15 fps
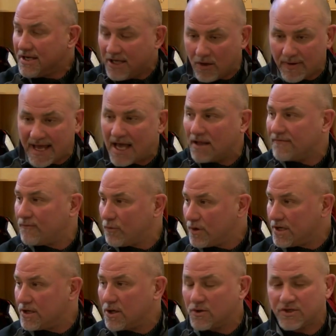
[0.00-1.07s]
you know,
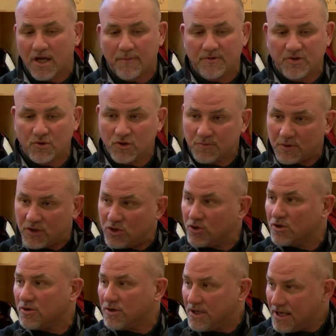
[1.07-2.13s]
California, those type of schools. But
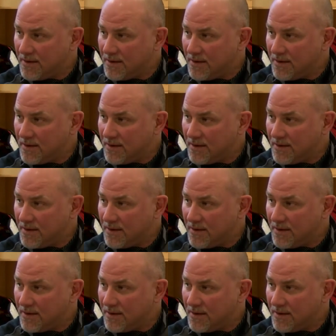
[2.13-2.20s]
you're